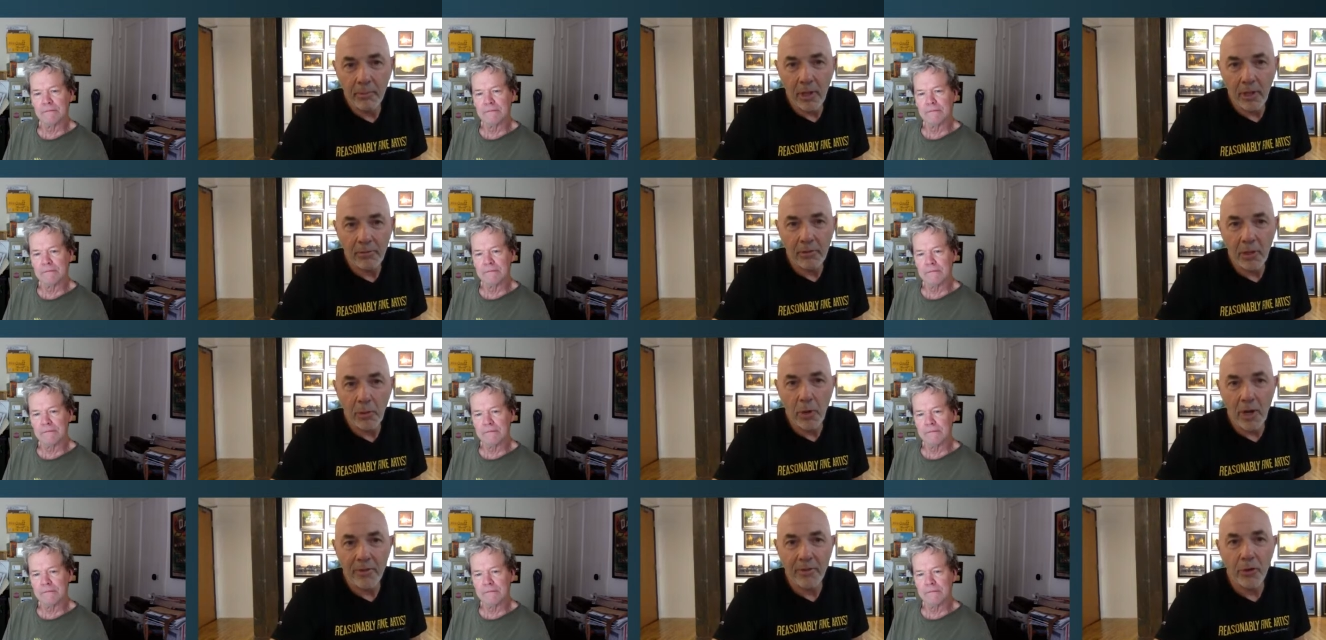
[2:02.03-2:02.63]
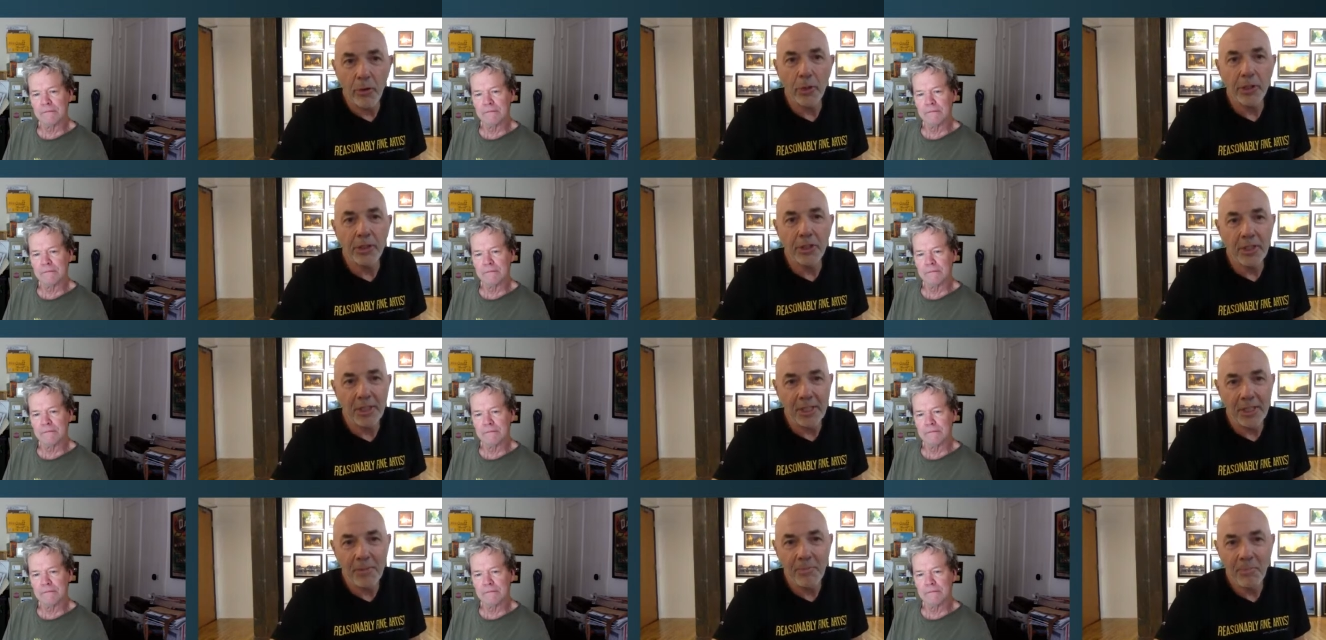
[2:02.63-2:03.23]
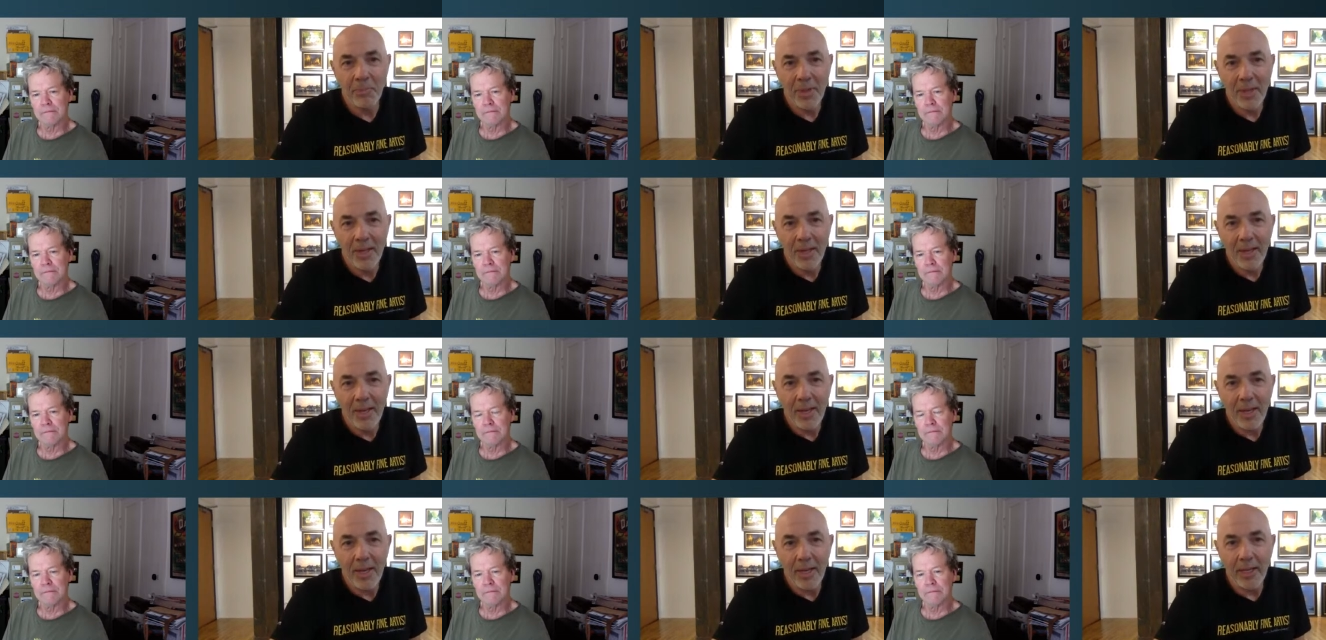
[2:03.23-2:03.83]
Speaker 1: lovely wife, Christy.
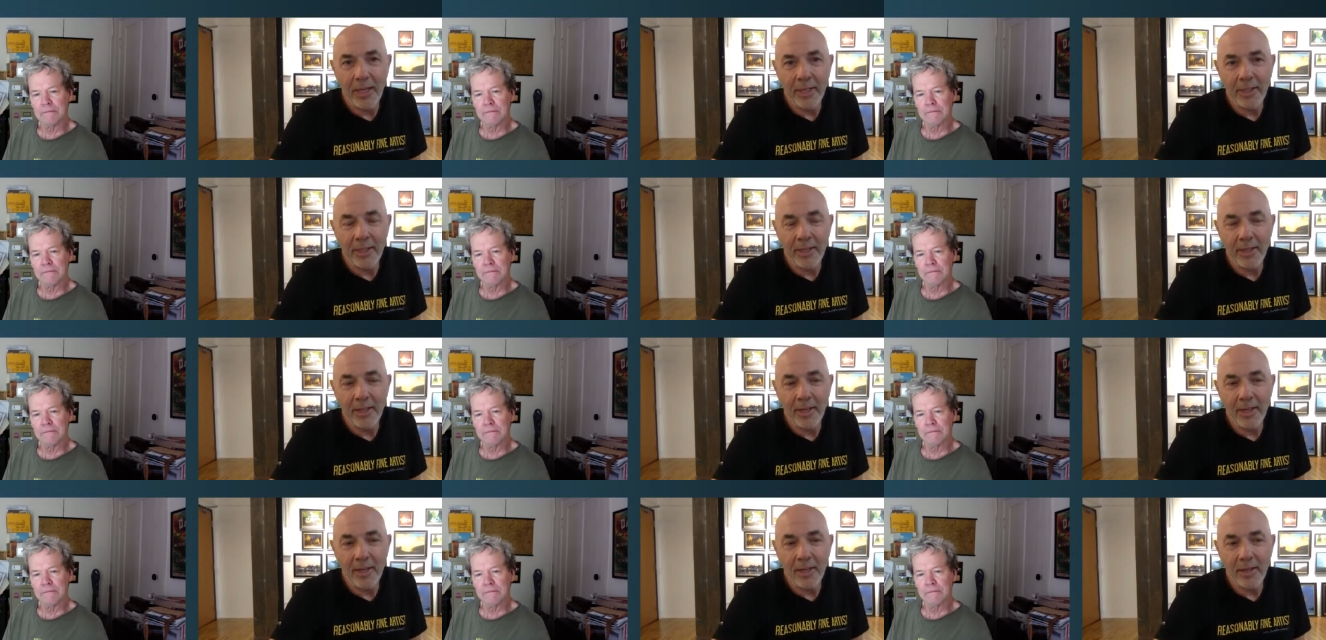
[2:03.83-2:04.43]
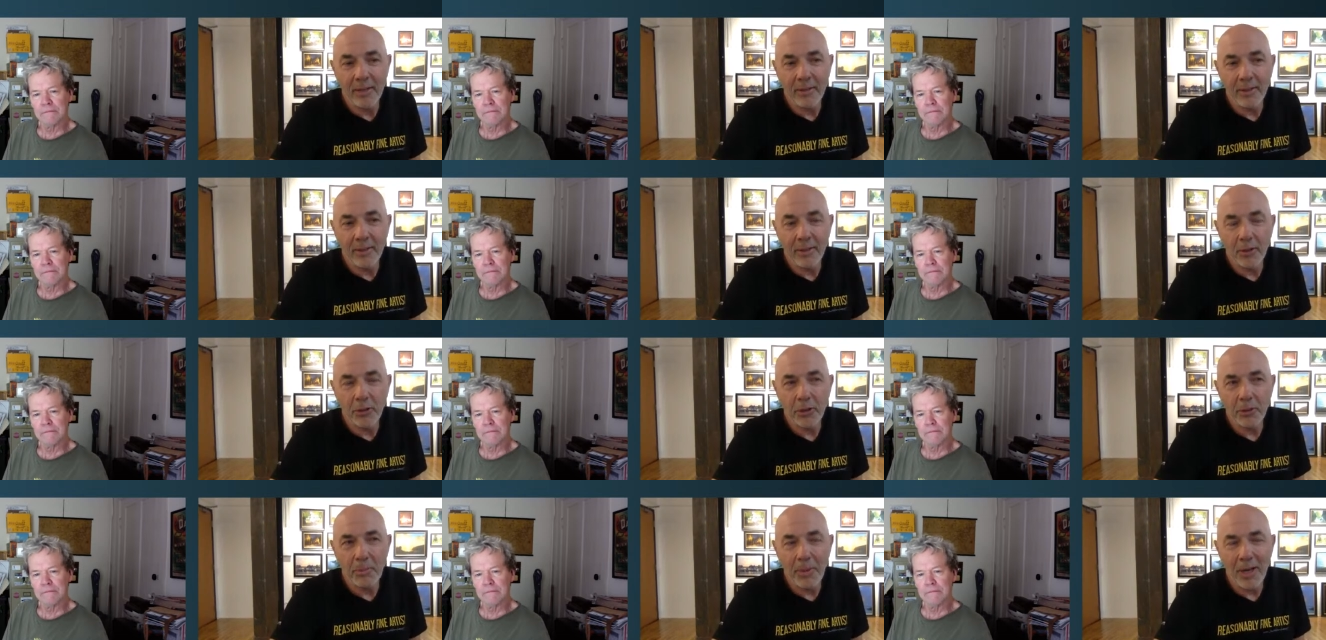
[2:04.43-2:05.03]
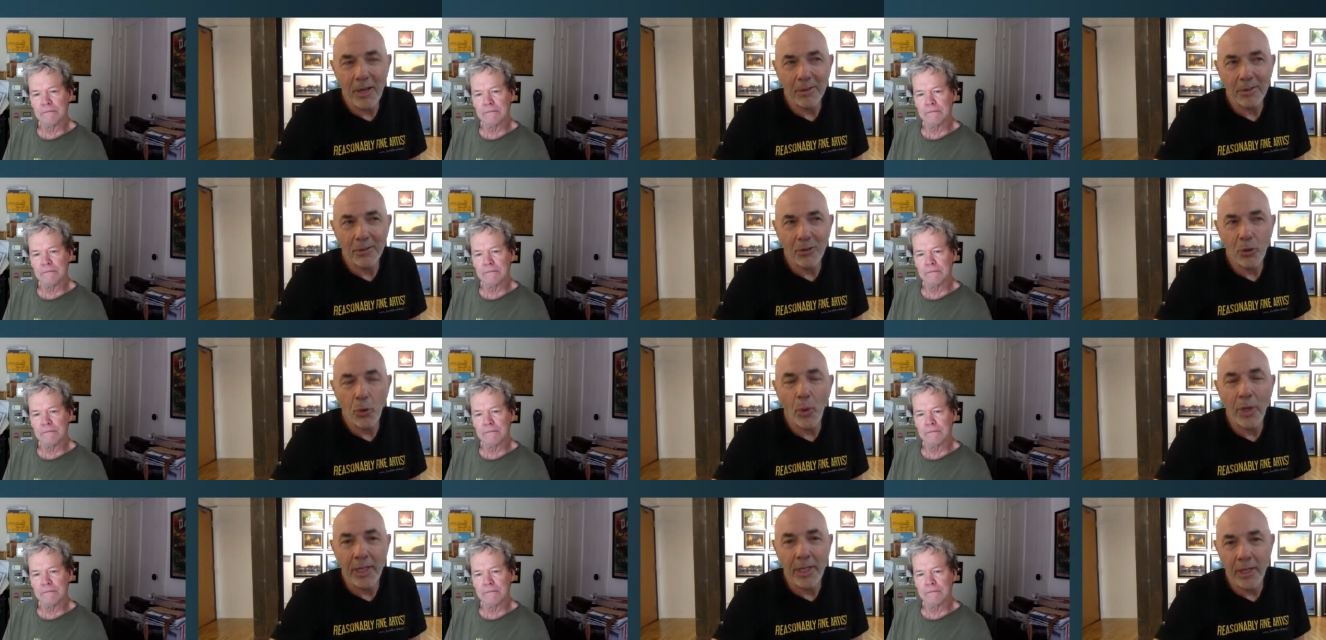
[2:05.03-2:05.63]
And uh, it was about
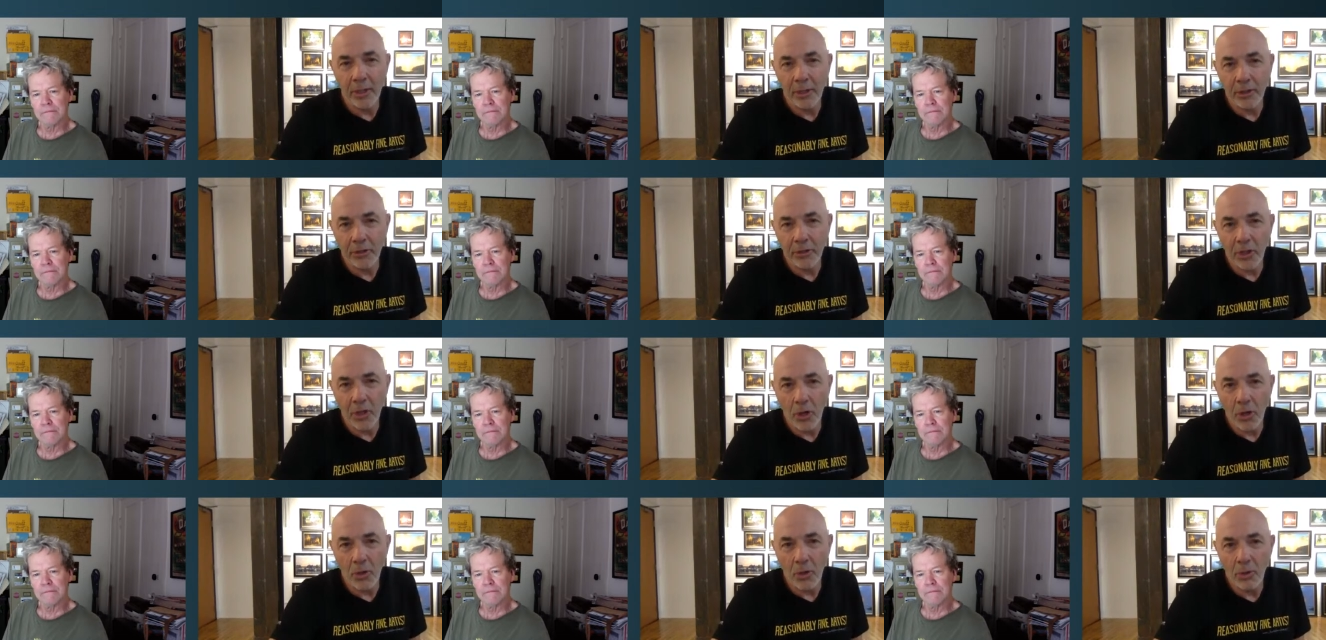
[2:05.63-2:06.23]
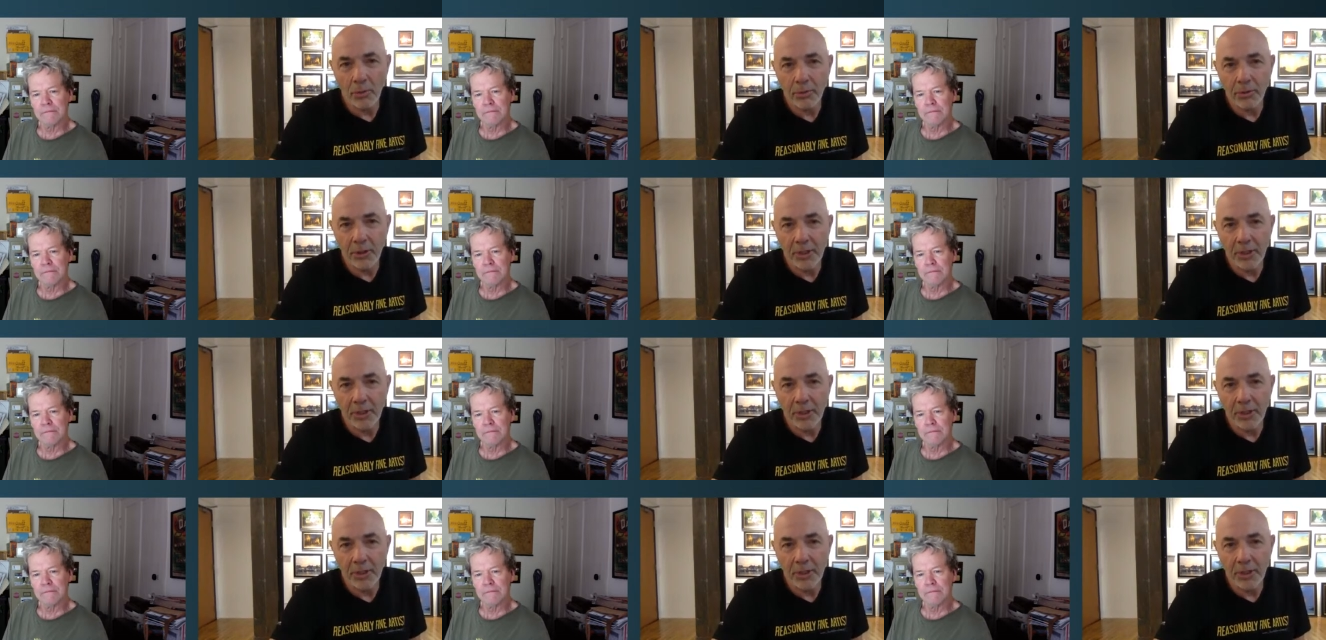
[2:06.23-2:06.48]
20 years ago.